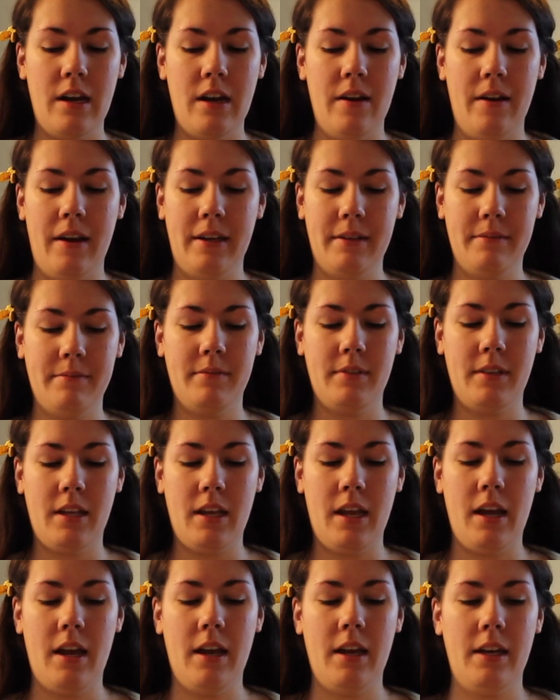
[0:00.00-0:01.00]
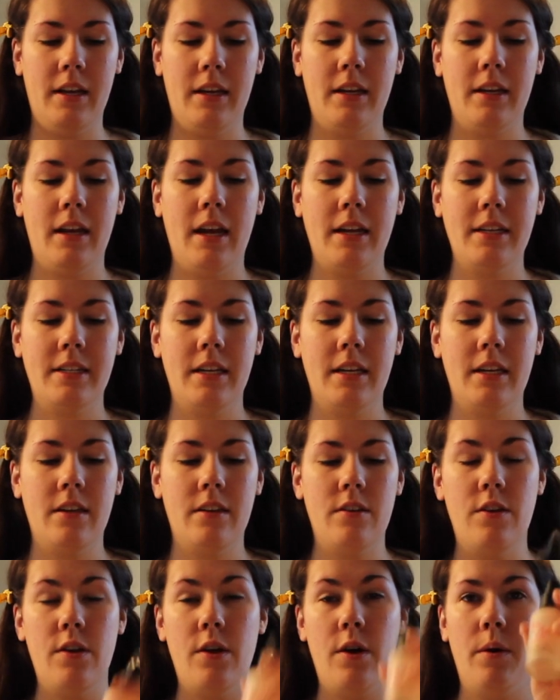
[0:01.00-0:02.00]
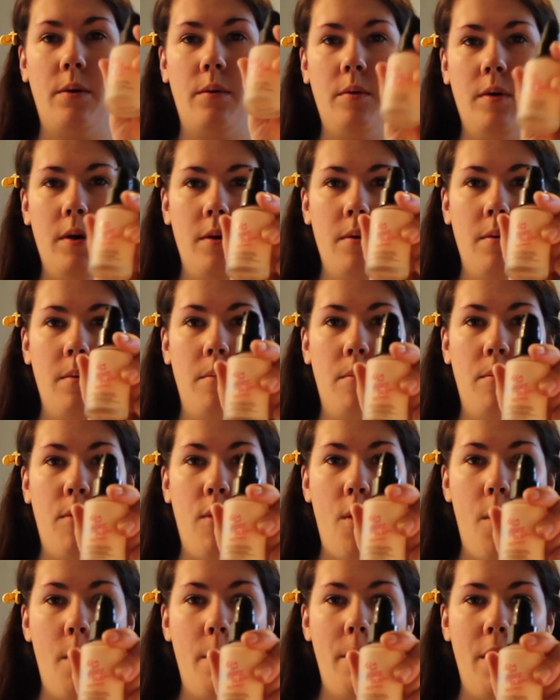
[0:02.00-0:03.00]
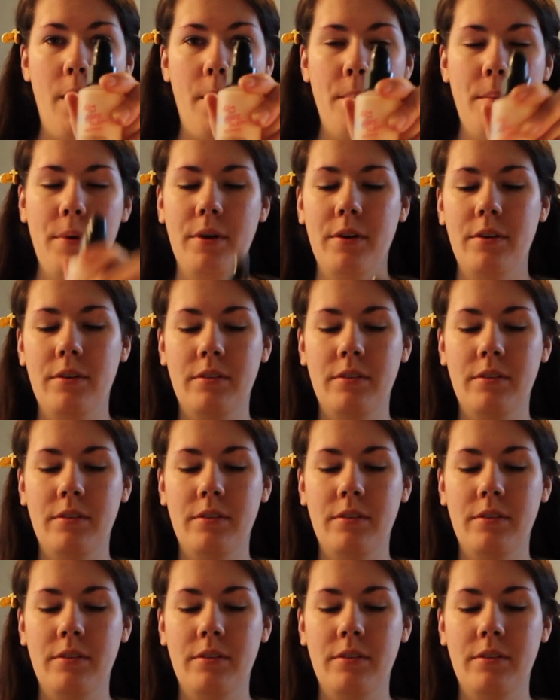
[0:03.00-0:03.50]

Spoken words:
Alright, I did no problem